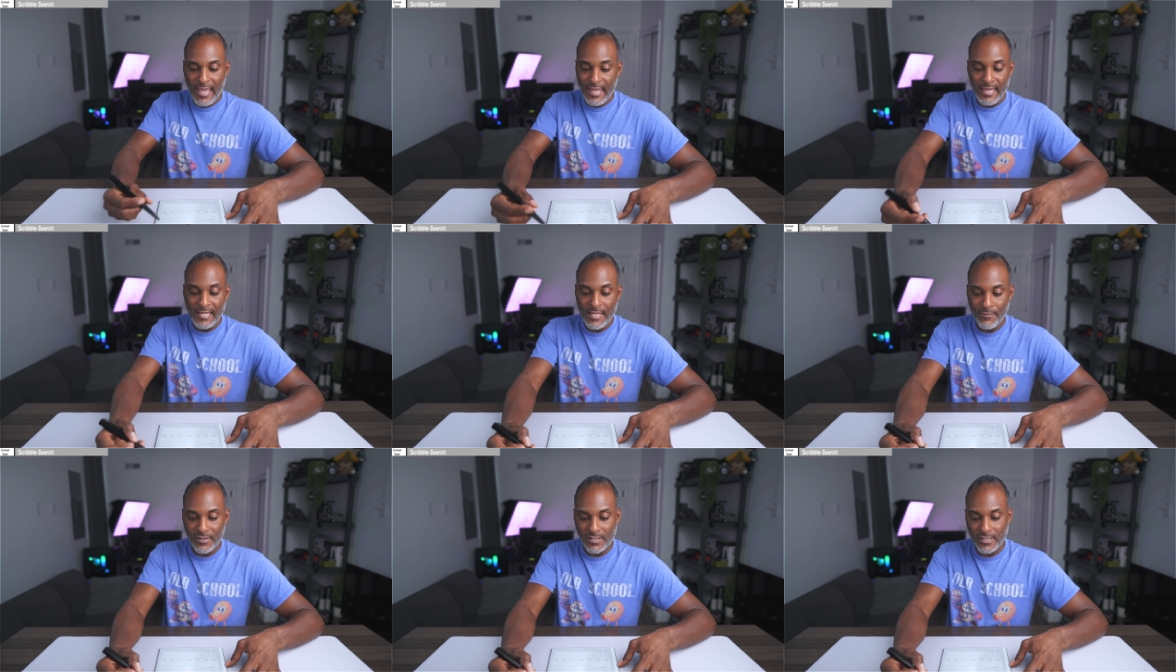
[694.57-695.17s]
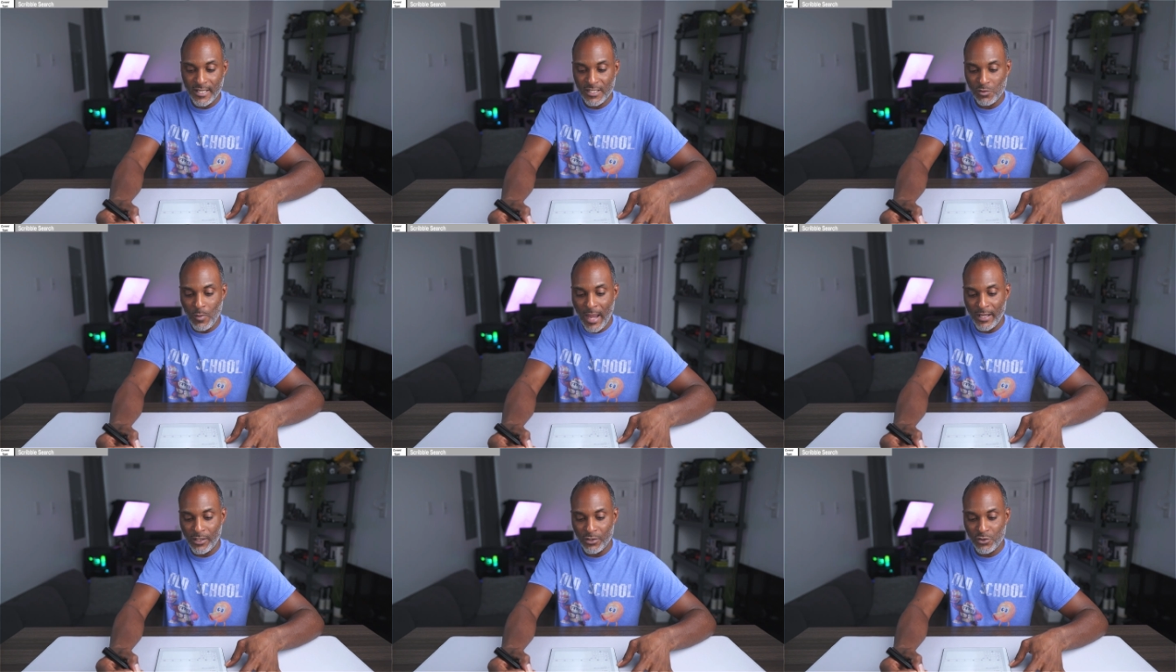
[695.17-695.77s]
It even says
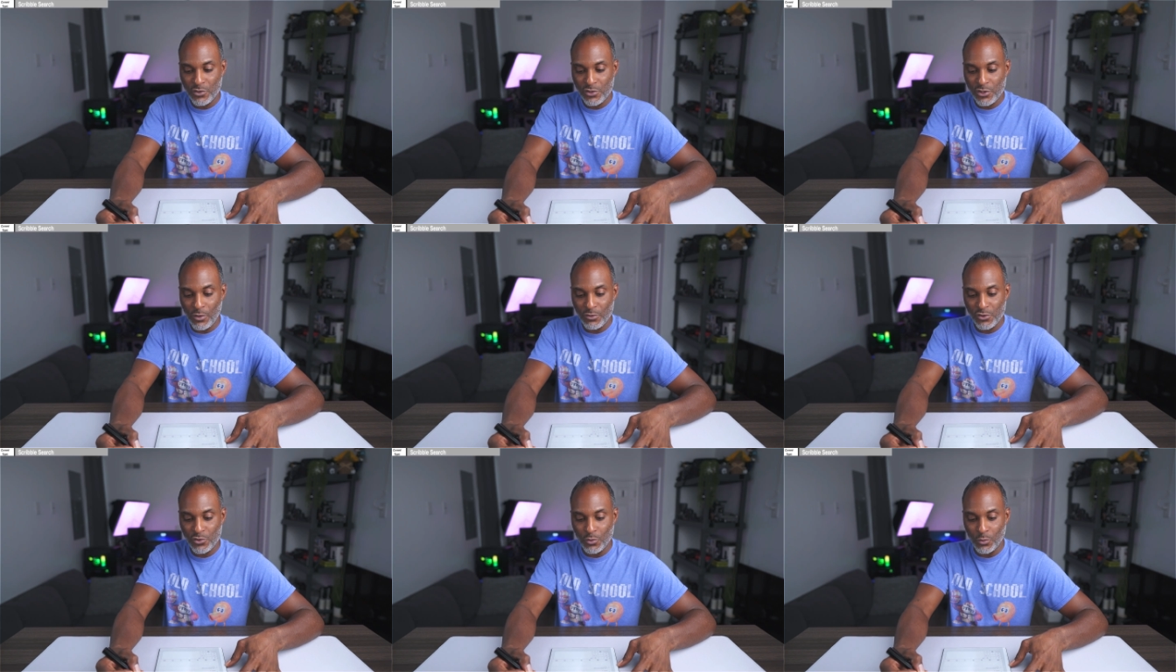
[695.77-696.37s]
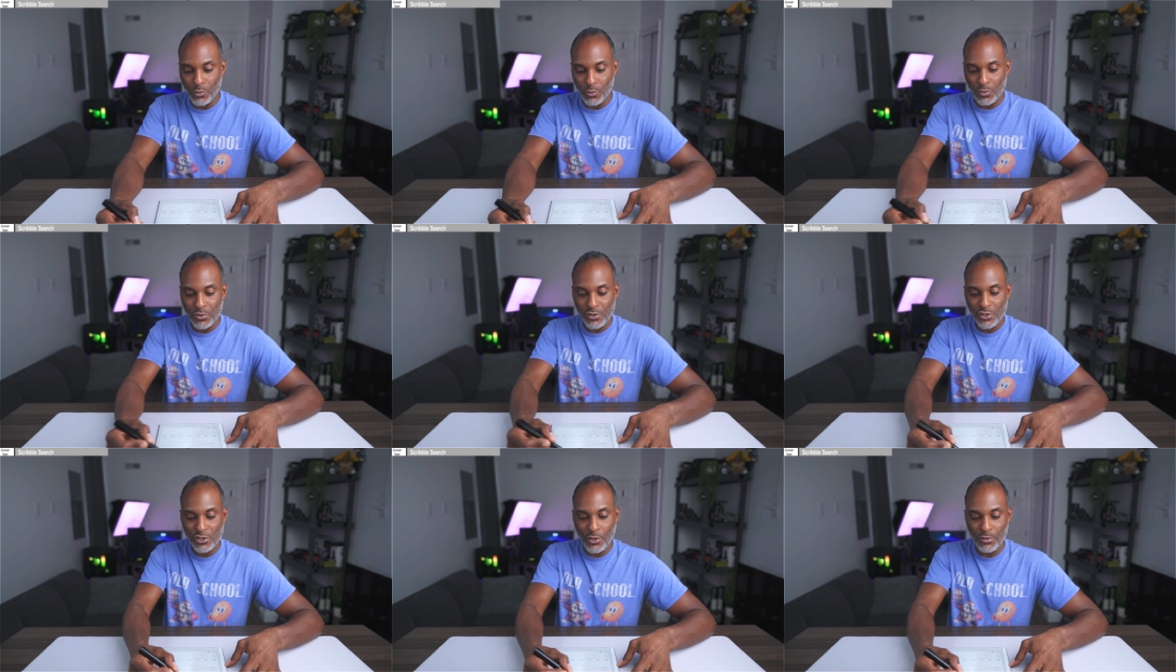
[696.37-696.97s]
right in the search tool,
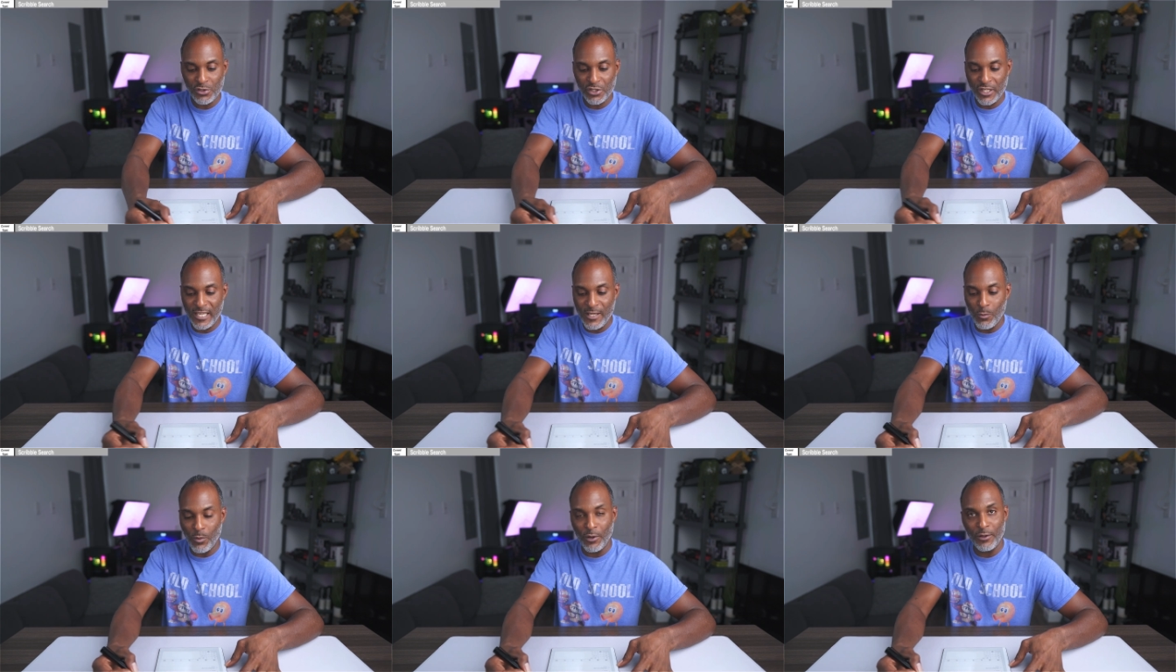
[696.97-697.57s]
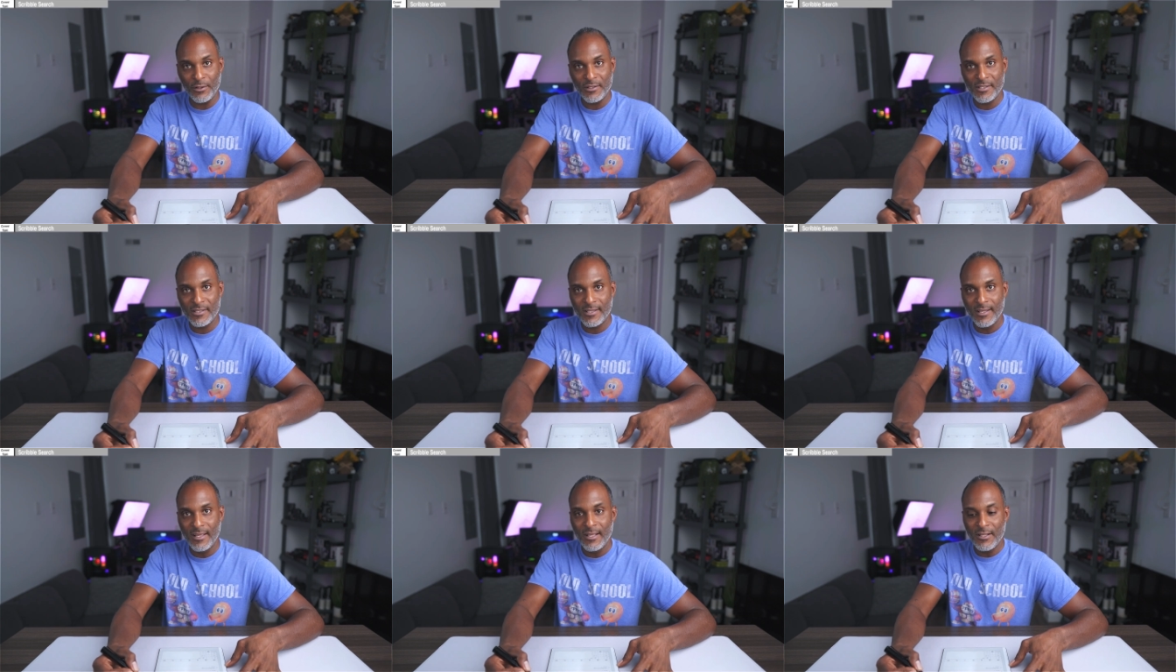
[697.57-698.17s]
search keywords.
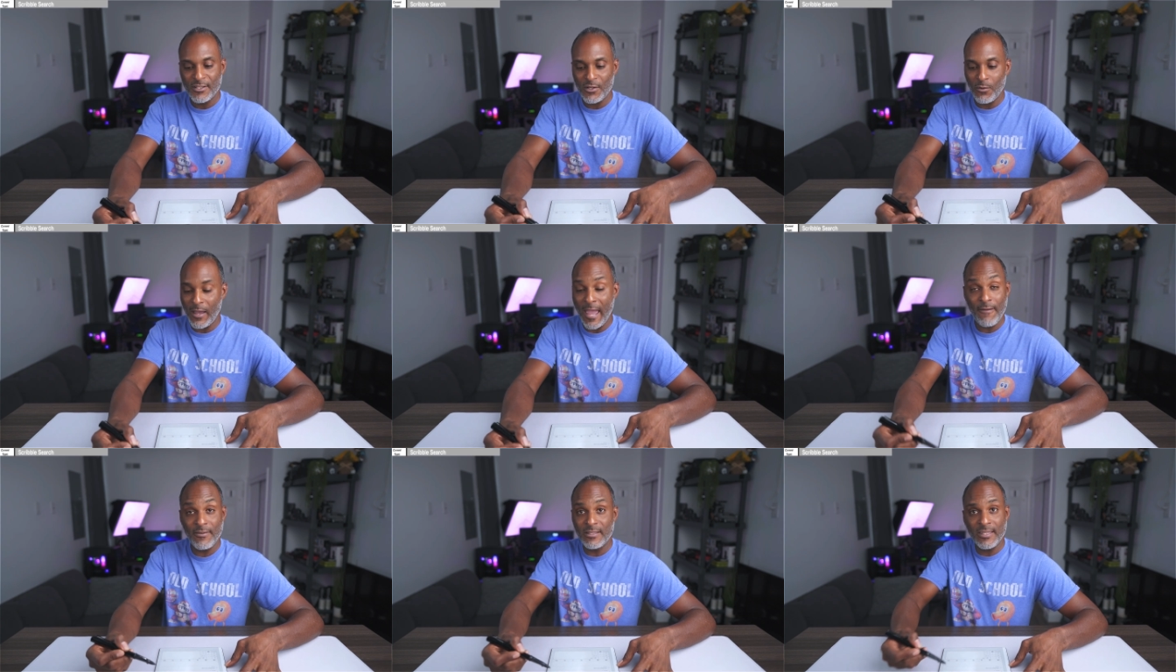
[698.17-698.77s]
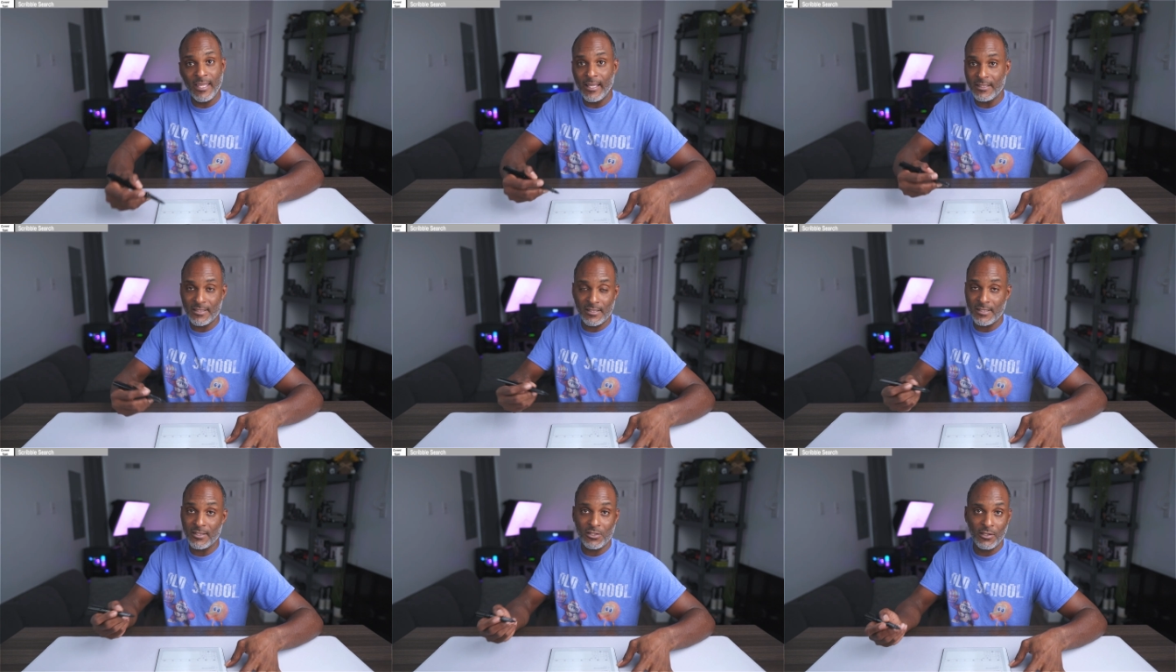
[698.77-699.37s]
So everything is
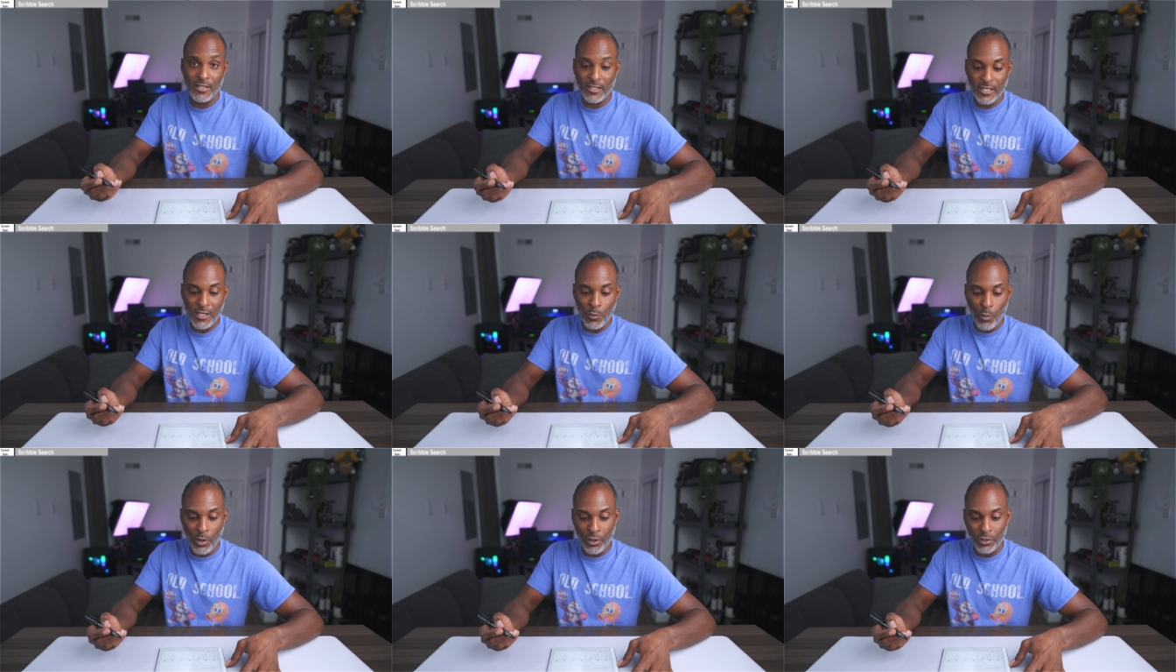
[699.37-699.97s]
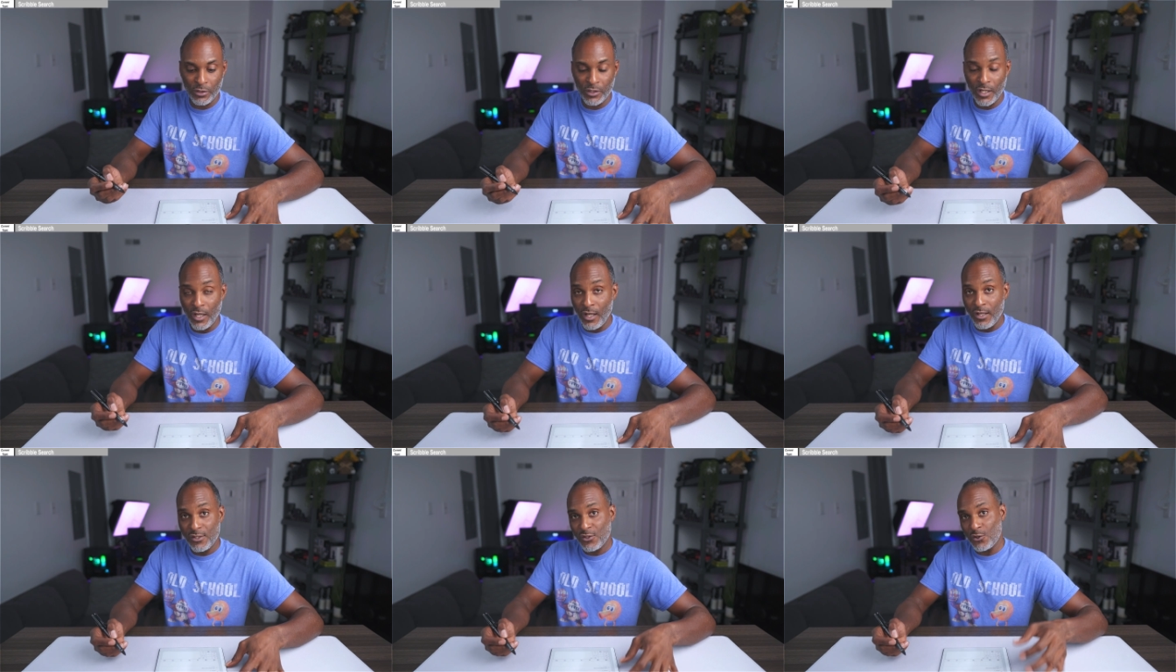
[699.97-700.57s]
essentially a keyword.
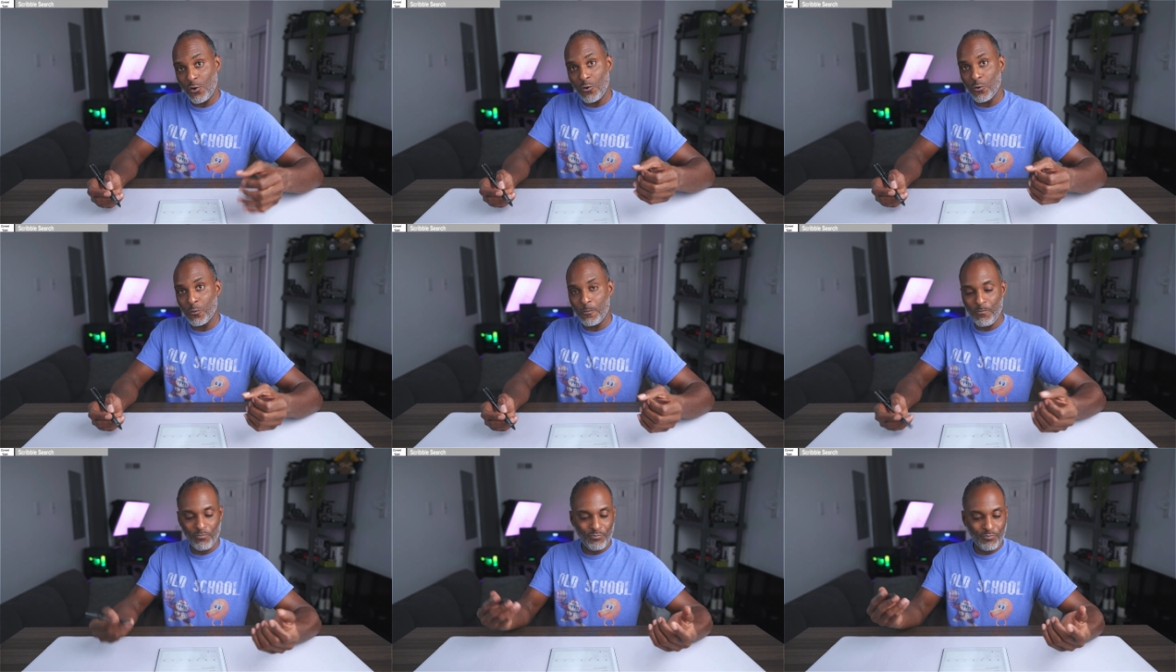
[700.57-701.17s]
So